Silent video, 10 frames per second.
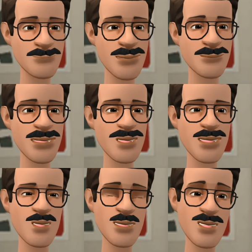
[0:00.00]
and
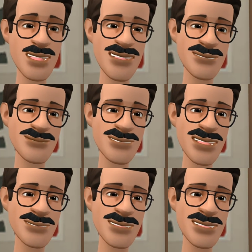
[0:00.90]
the coming next
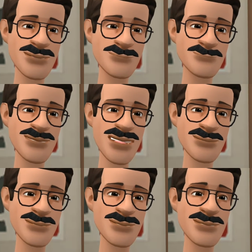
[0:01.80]
6 rules will
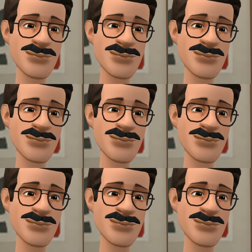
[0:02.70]
discuss